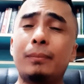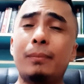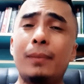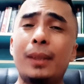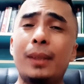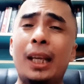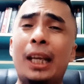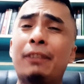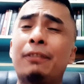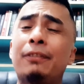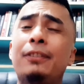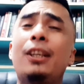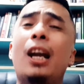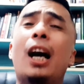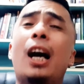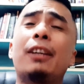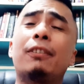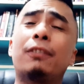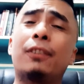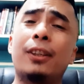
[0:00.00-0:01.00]
if
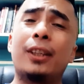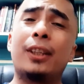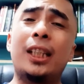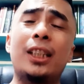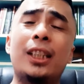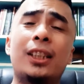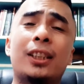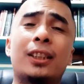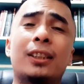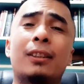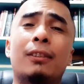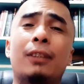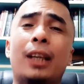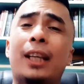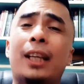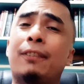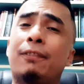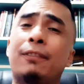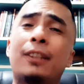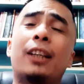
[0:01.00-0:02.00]
not for
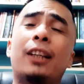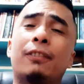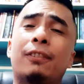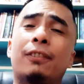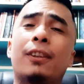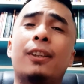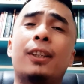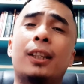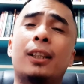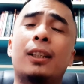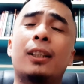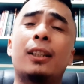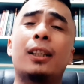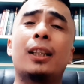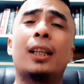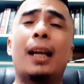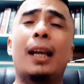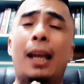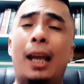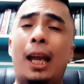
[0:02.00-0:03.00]
the
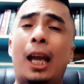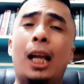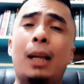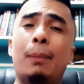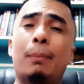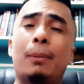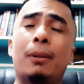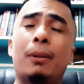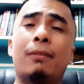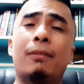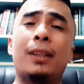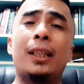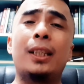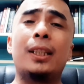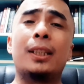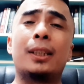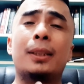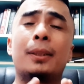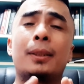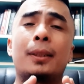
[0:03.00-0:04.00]
help of
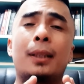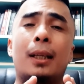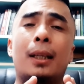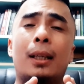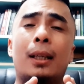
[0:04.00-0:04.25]
these